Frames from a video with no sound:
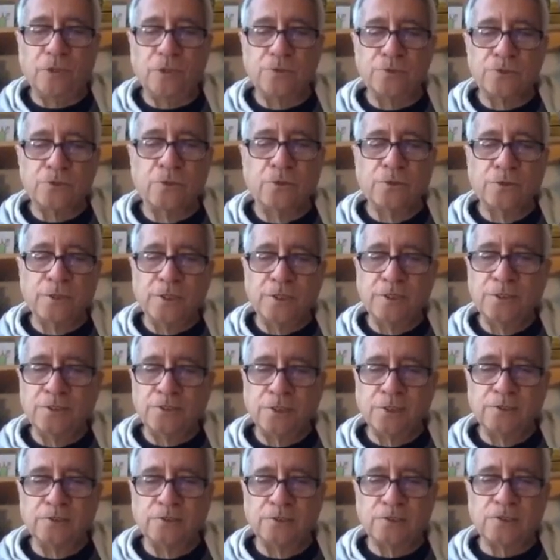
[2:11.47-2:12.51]
So on the
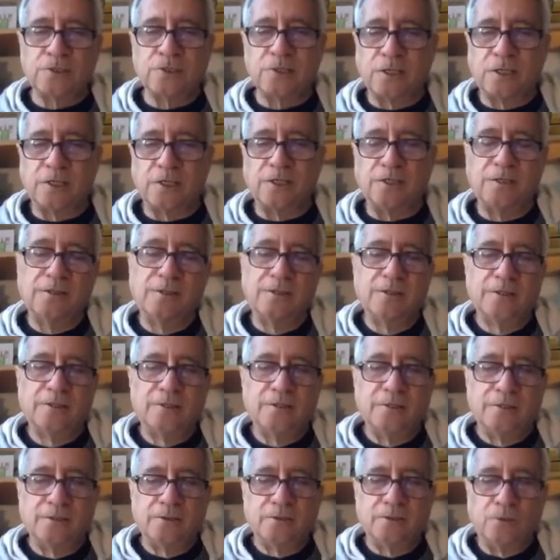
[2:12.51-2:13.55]
internal side,
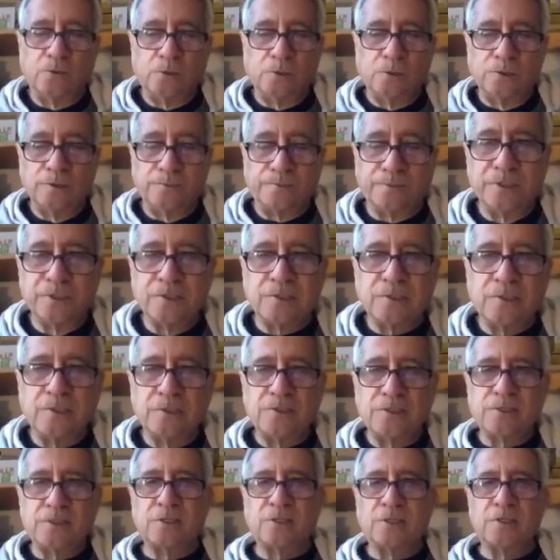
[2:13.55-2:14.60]
all the princely
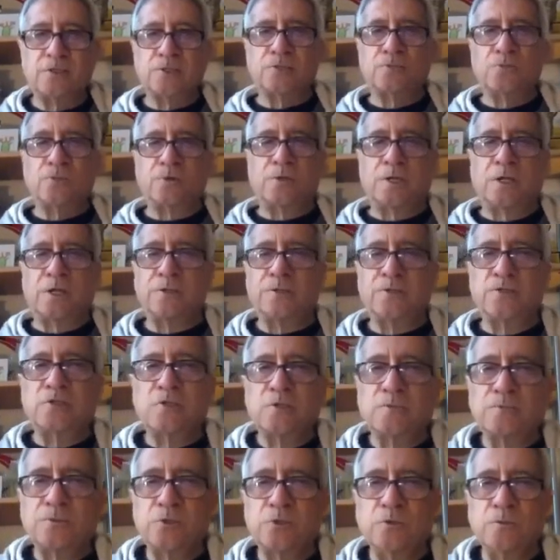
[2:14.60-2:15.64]
states were either
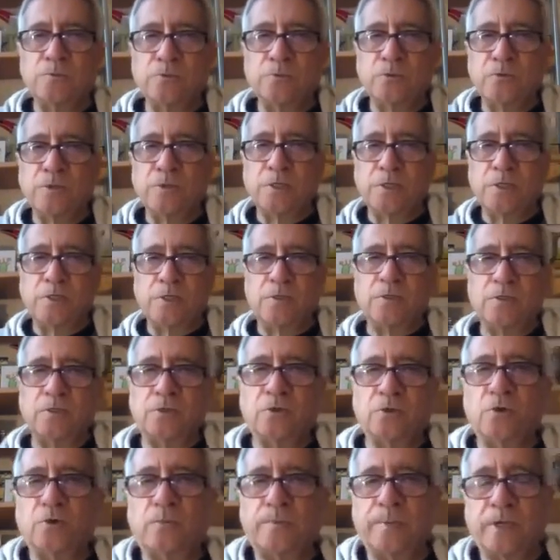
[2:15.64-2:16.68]
subsumed within India
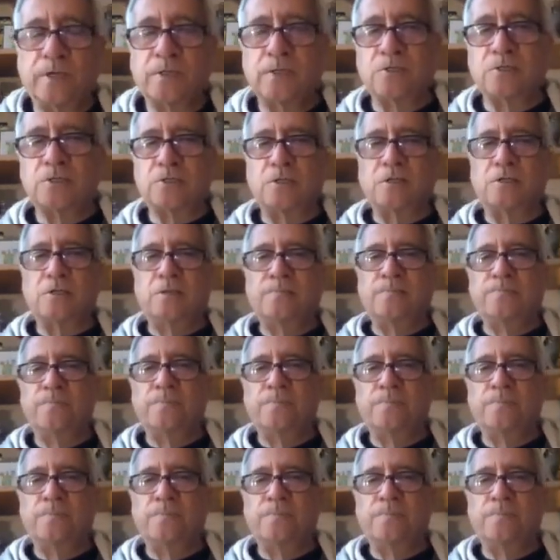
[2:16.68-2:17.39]
or Pakistan.